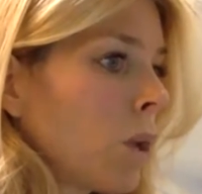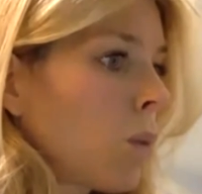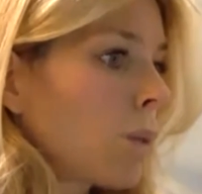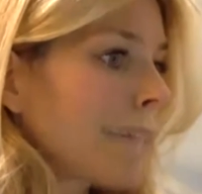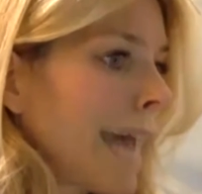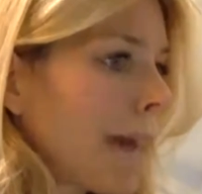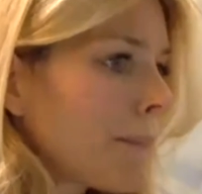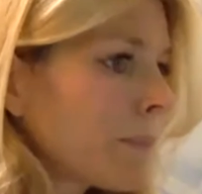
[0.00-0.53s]

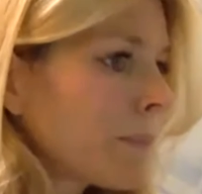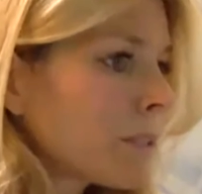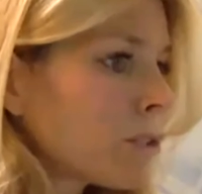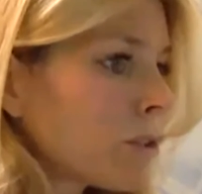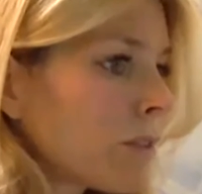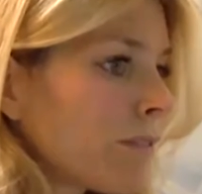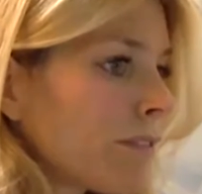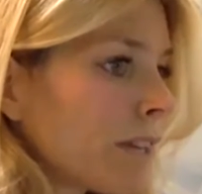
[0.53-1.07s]
What
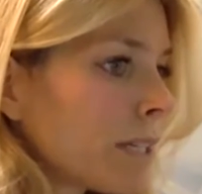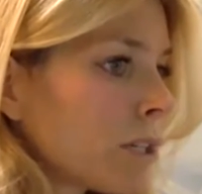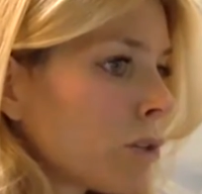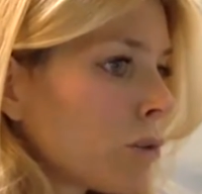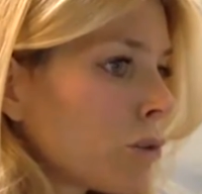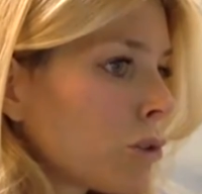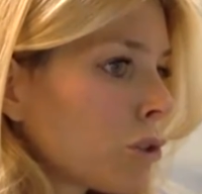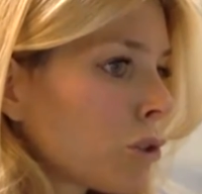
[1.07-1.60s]
happens to the
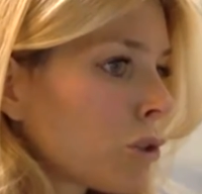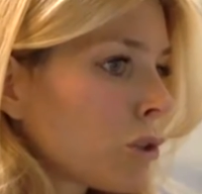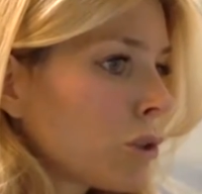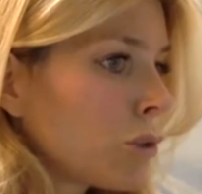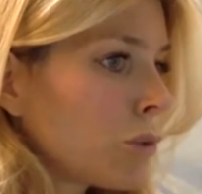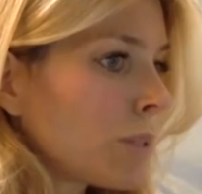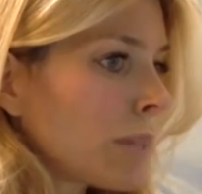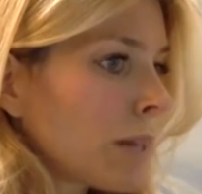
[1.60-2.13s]
vertical
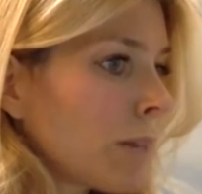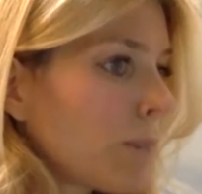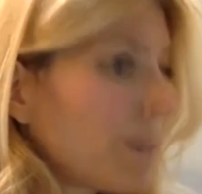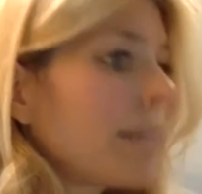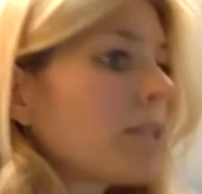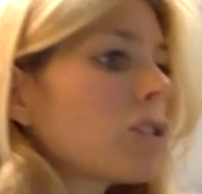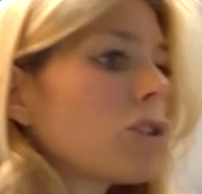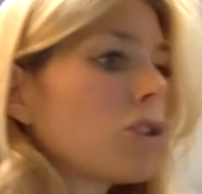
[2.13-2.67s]
screws that are
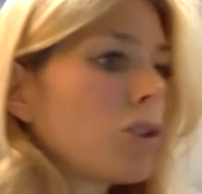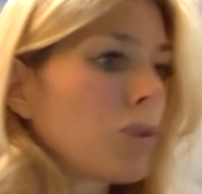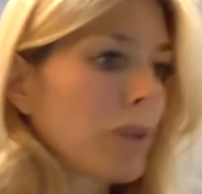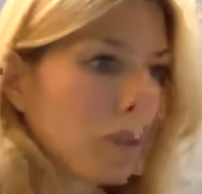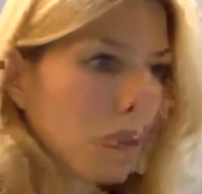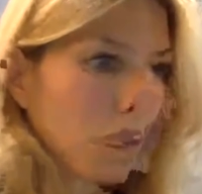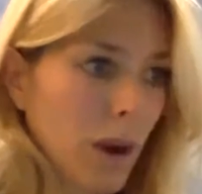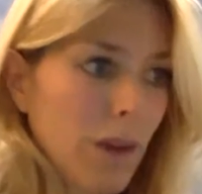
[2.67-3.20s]
placed
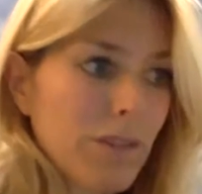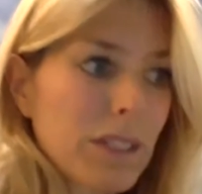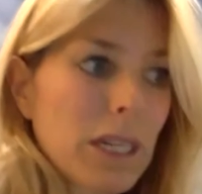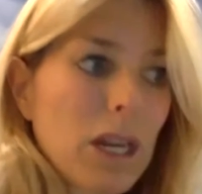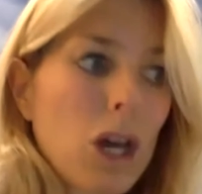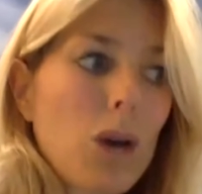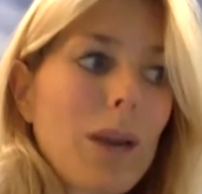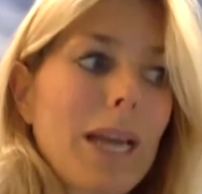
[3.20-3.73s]
during the
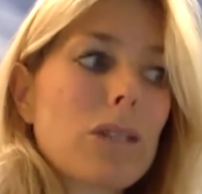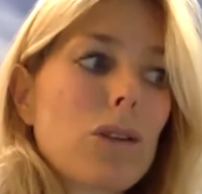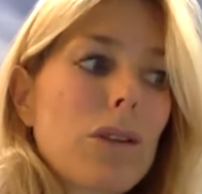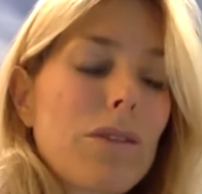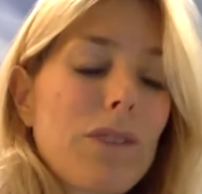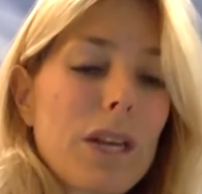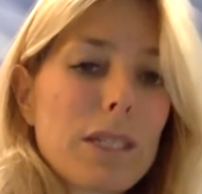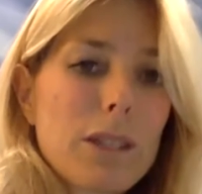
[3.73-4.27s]
grafting? Okay, so
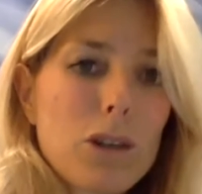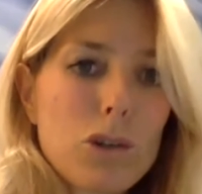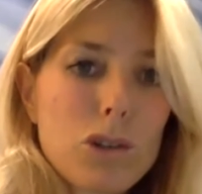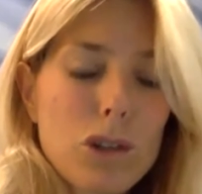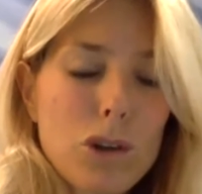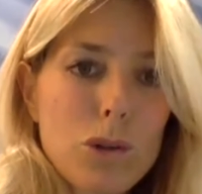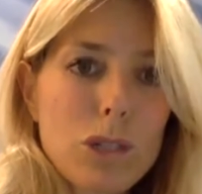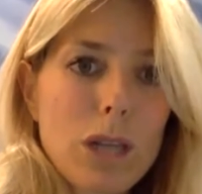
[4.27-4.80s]
the vertical
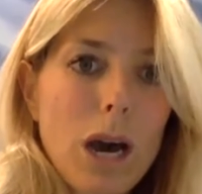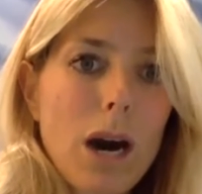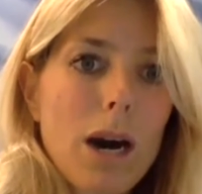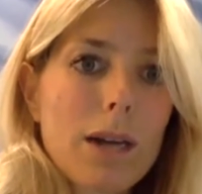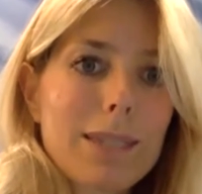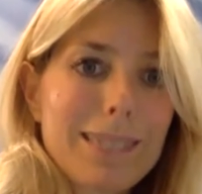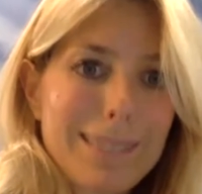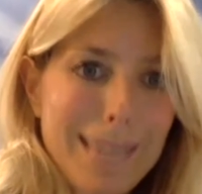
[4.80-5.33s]
screws are
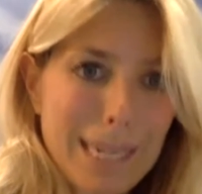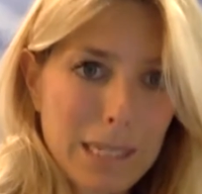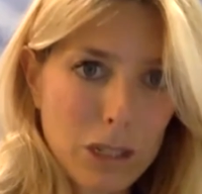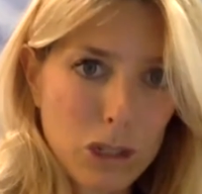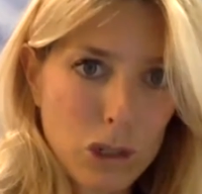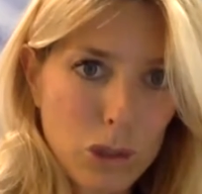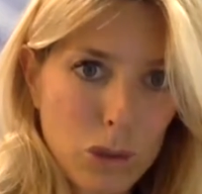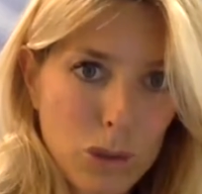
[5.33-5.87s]
the tenting
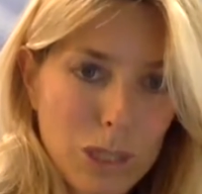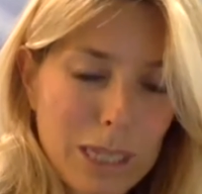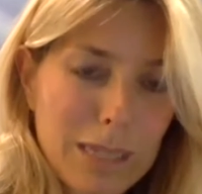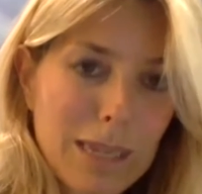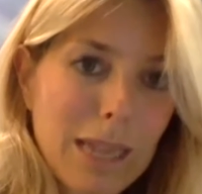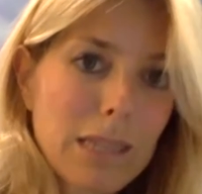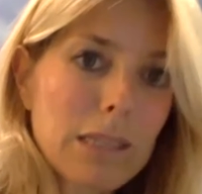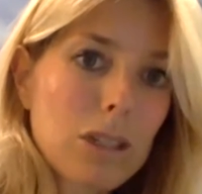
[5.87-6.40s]
screws. The
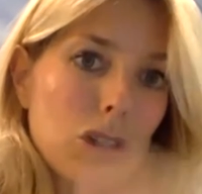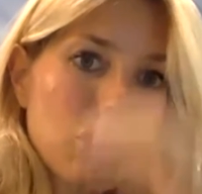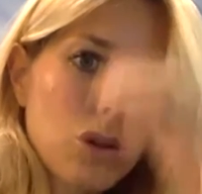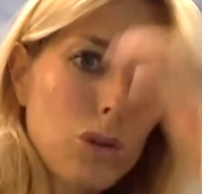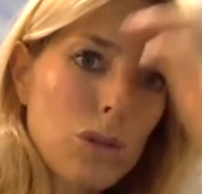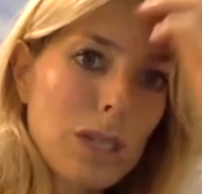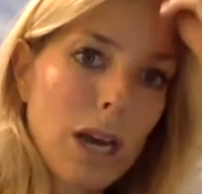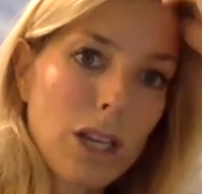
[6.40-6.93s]
tenting screws
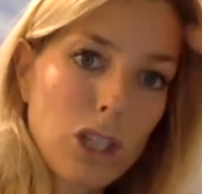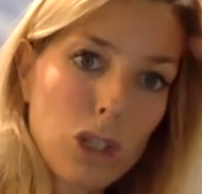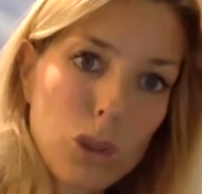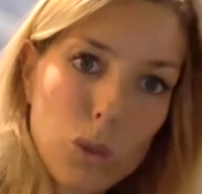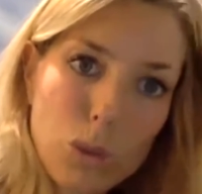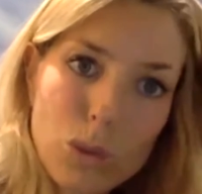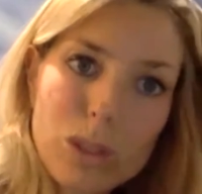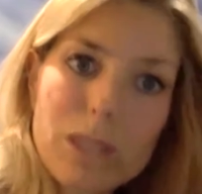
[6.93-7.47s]
are
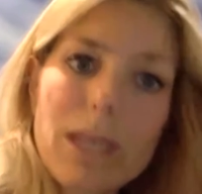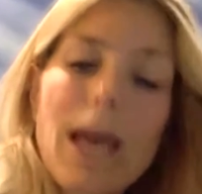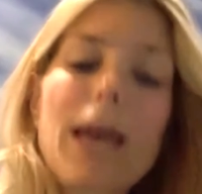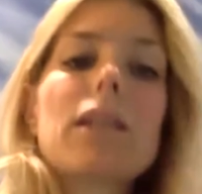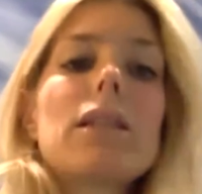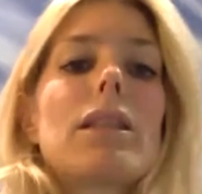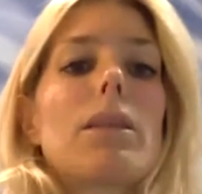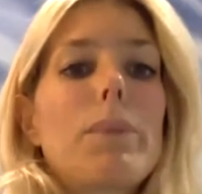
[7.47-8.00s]
used, and
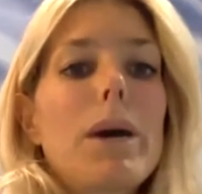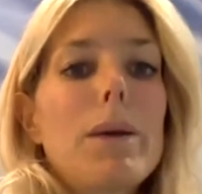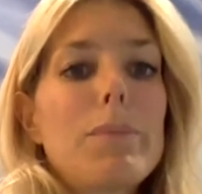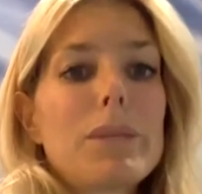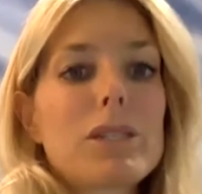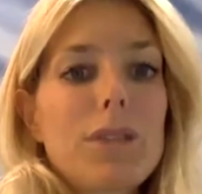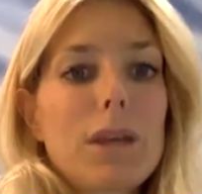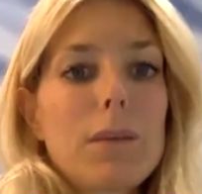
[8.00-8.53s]
the purpose
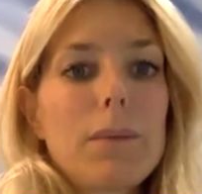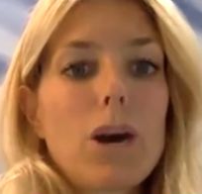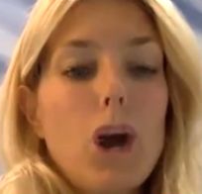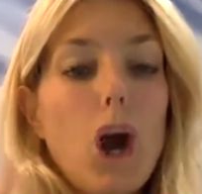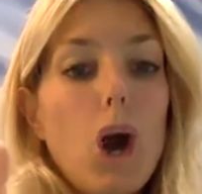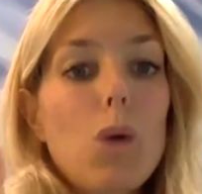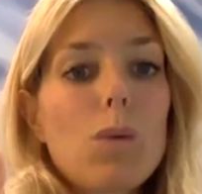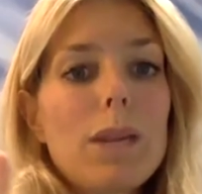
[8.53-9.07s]
of them are
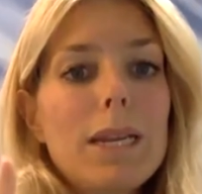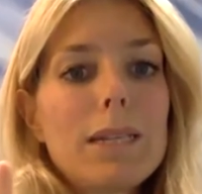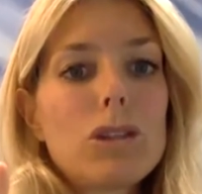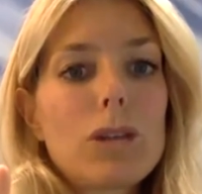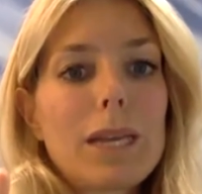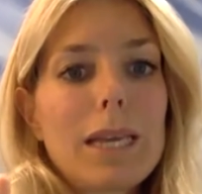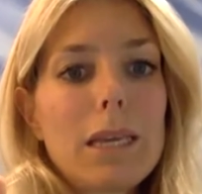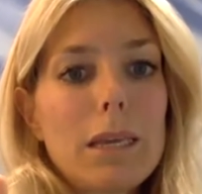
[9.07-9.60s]
only to
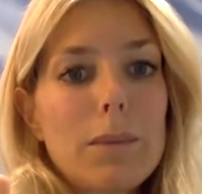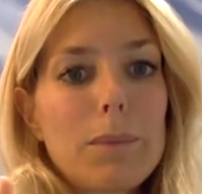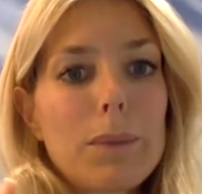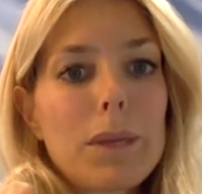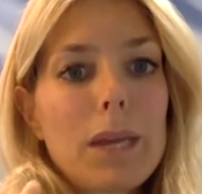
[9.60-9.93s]
keep